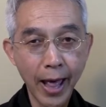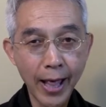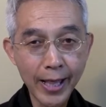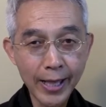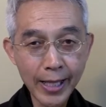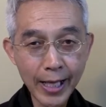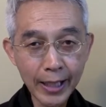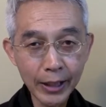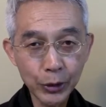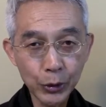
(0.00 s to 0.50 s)

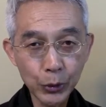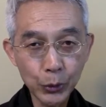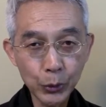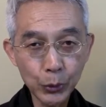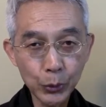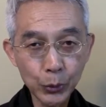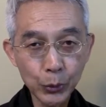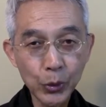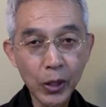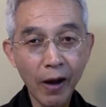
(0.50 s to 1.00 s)
Thank
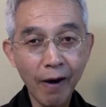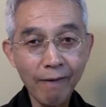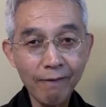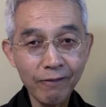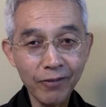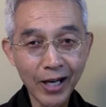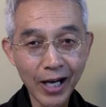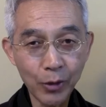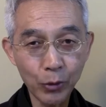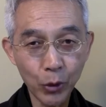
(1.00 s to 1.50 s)
you
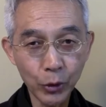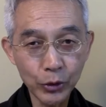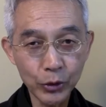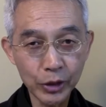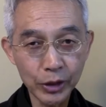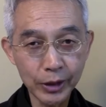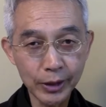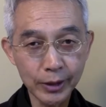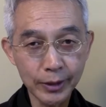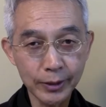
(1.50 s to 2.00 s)
for
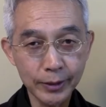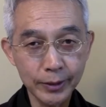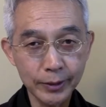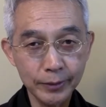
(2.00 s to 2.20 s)
watching.